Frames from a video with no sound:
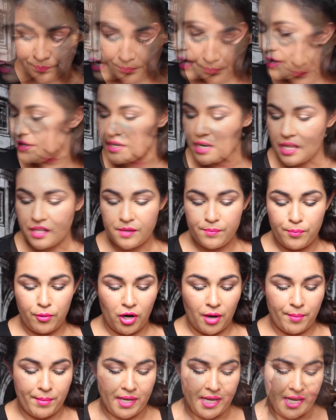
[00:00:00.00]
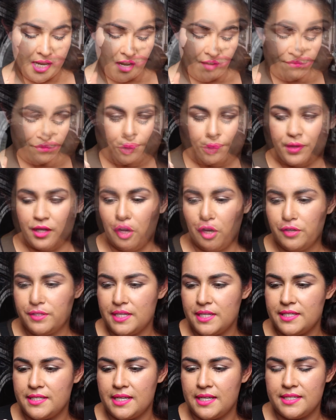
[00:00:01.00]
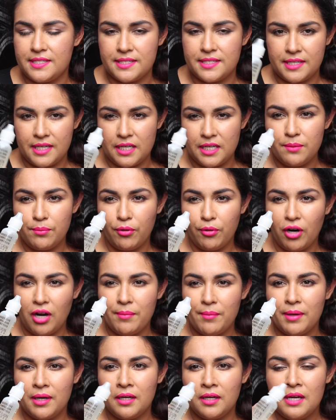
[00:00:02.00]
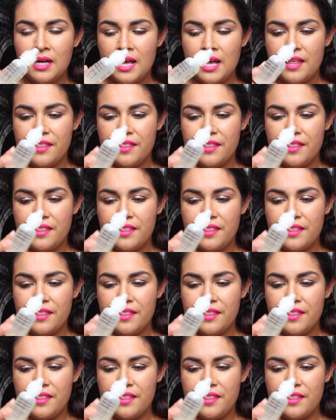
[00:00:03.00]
Another primer here, I've got the OCC Skin Primer.